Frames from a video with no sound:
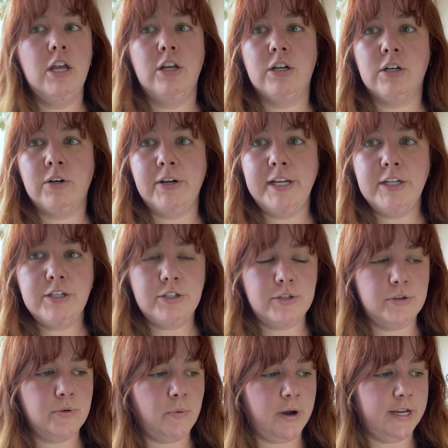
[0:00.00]
you're going
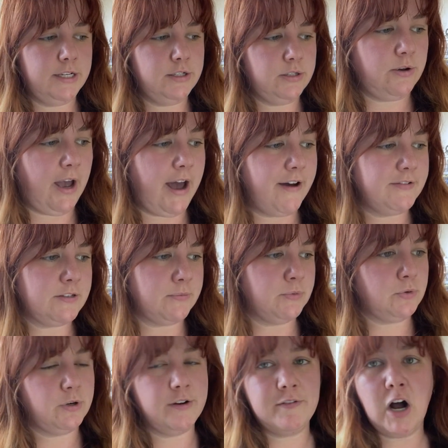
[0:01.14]
to want have some
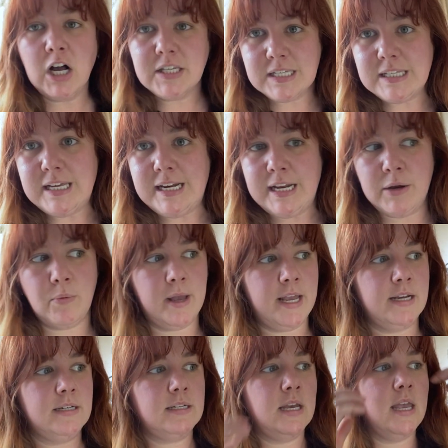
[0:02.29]
sort of oscillating
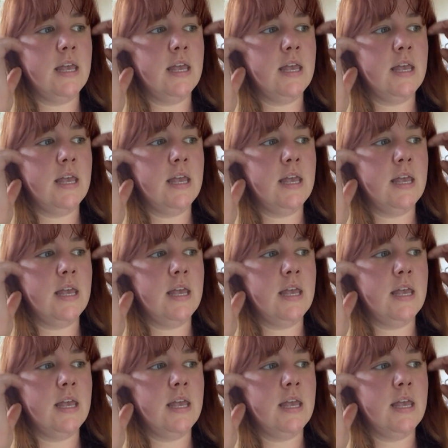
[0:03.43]
wind.